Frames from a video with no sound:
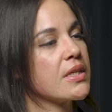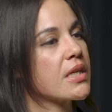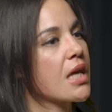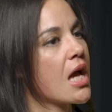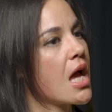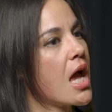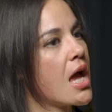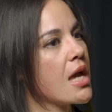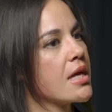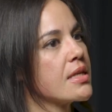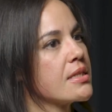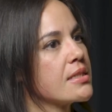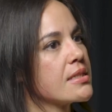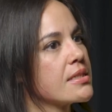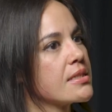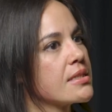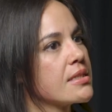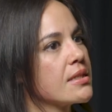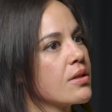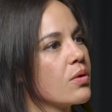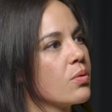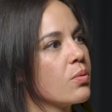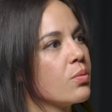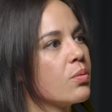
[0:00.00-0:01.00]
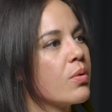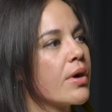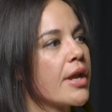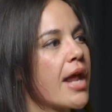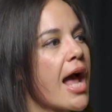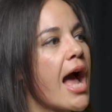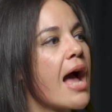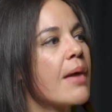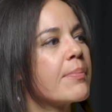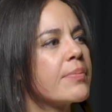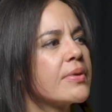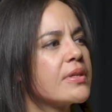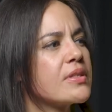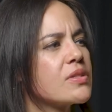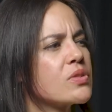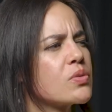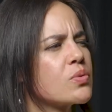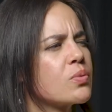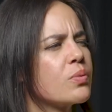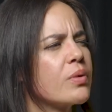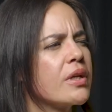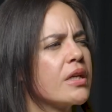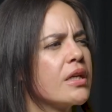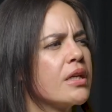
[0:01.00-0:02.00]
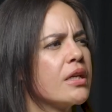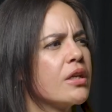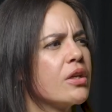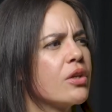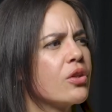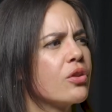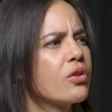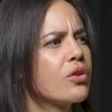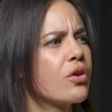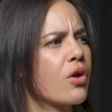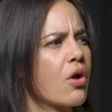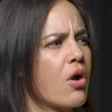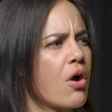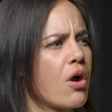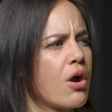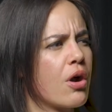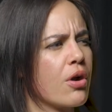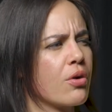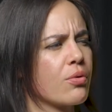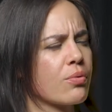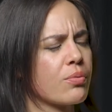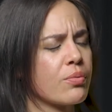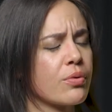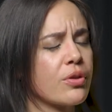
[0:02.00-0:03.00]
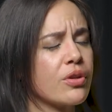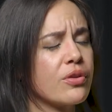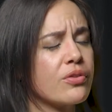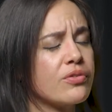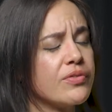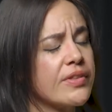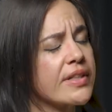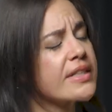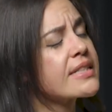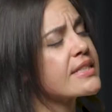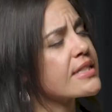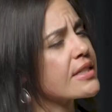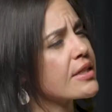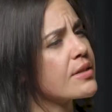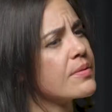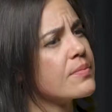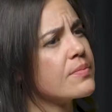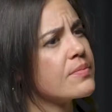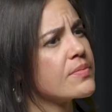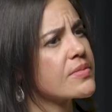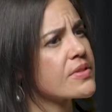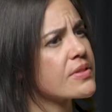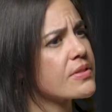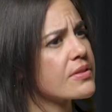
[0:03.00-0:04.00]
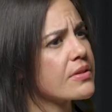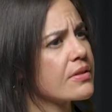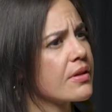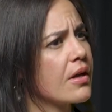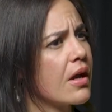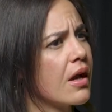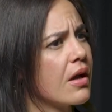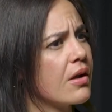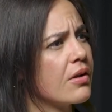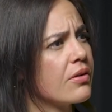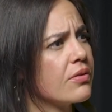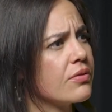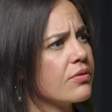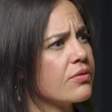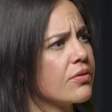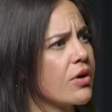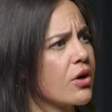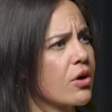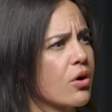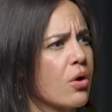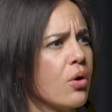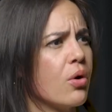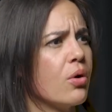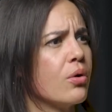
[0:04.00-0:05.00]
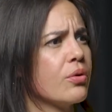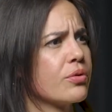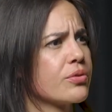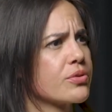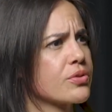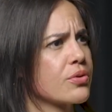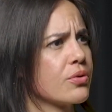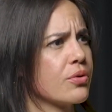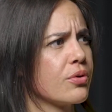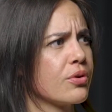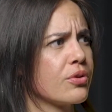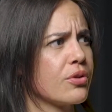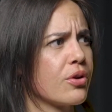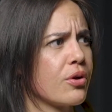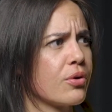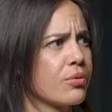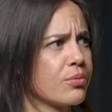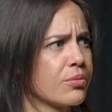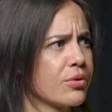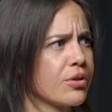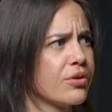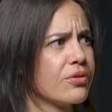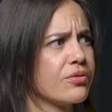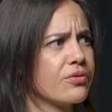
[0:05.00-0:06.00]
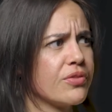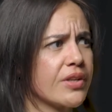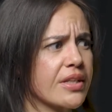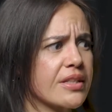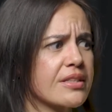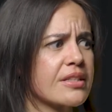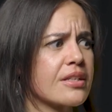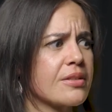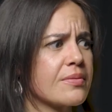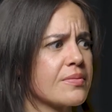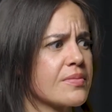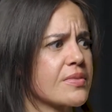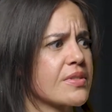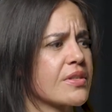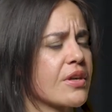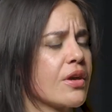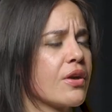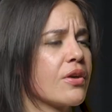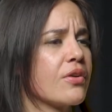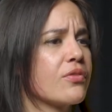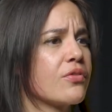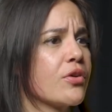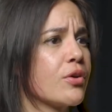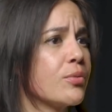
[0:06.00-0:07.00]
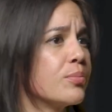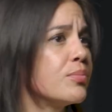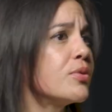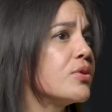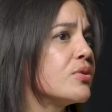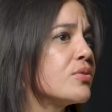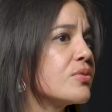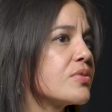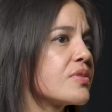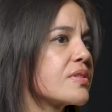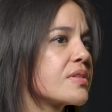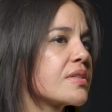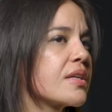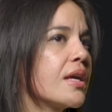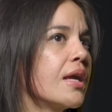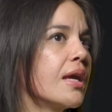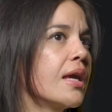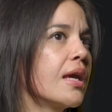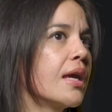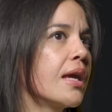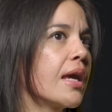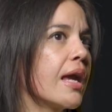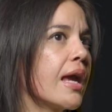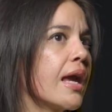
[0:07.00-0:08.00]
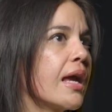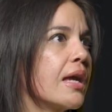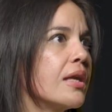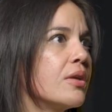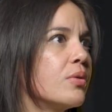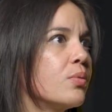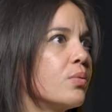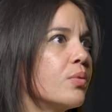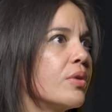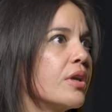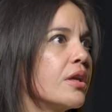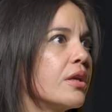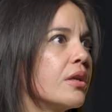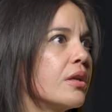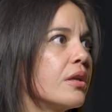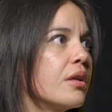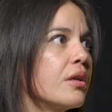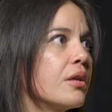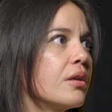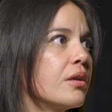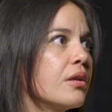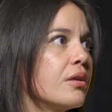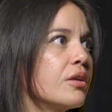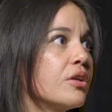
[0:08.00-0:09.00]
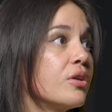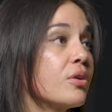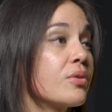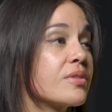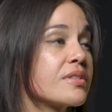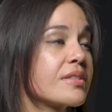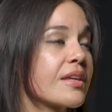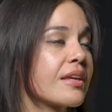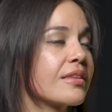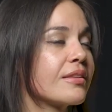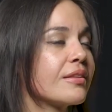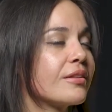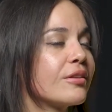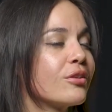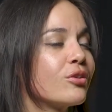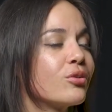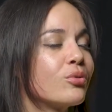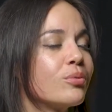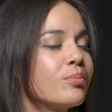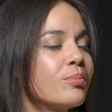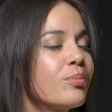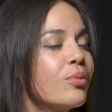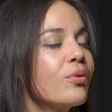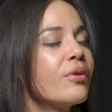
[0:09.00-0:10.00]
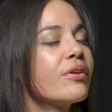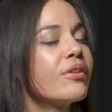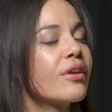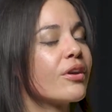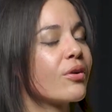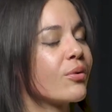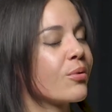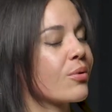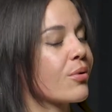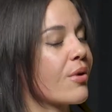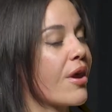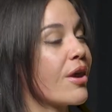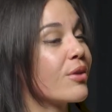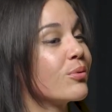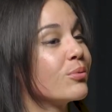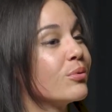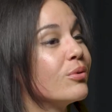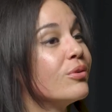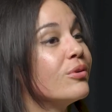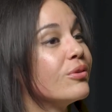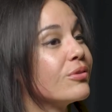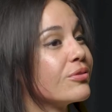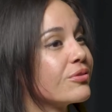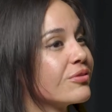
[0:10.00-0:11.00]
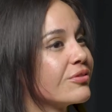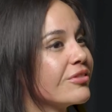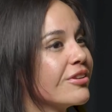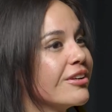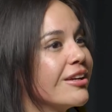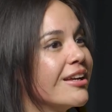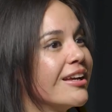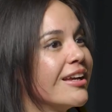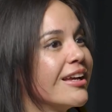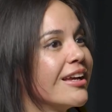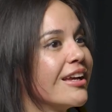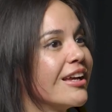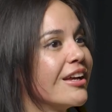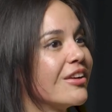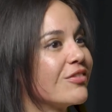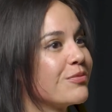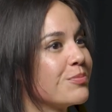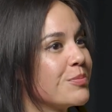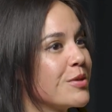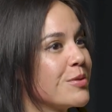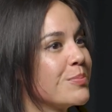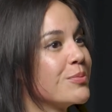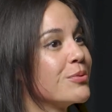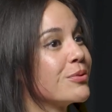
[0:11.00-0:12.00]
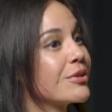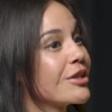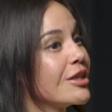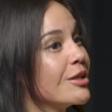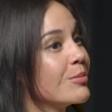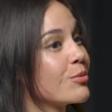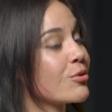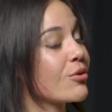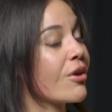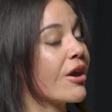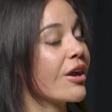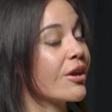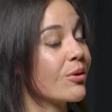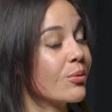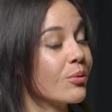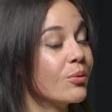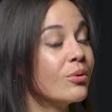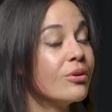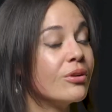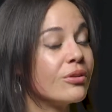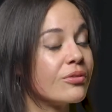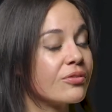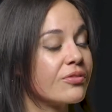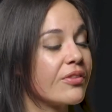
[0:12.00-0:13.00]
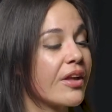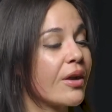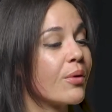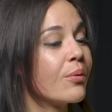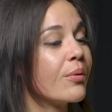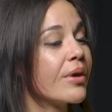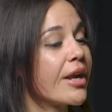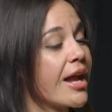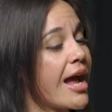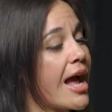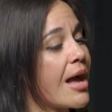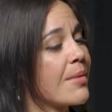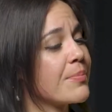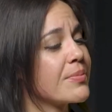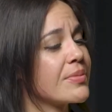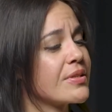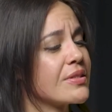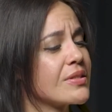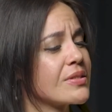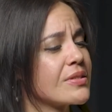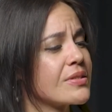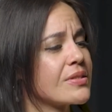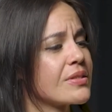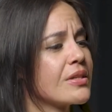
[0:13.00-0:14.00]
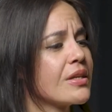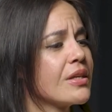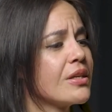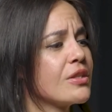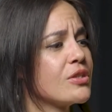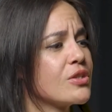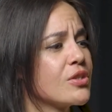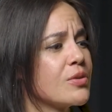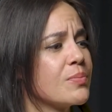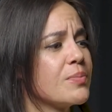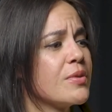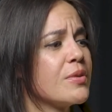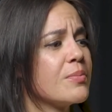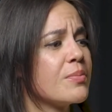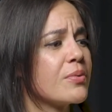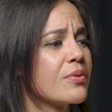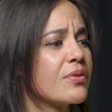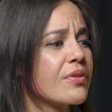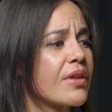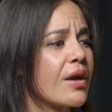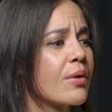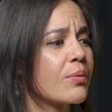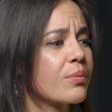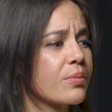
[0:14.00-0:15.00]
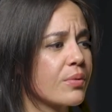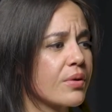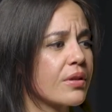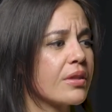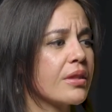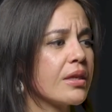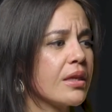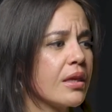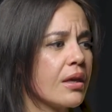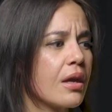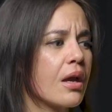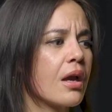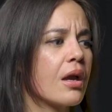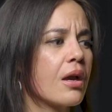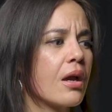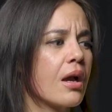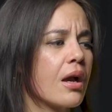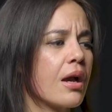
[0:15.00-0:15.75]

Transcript: because what happens when there are real victims of a cult, or there are real victims of abuse? And when, you know, it's like the little boy that cried wolf. If people keep crying wolf, like, what happens to people that really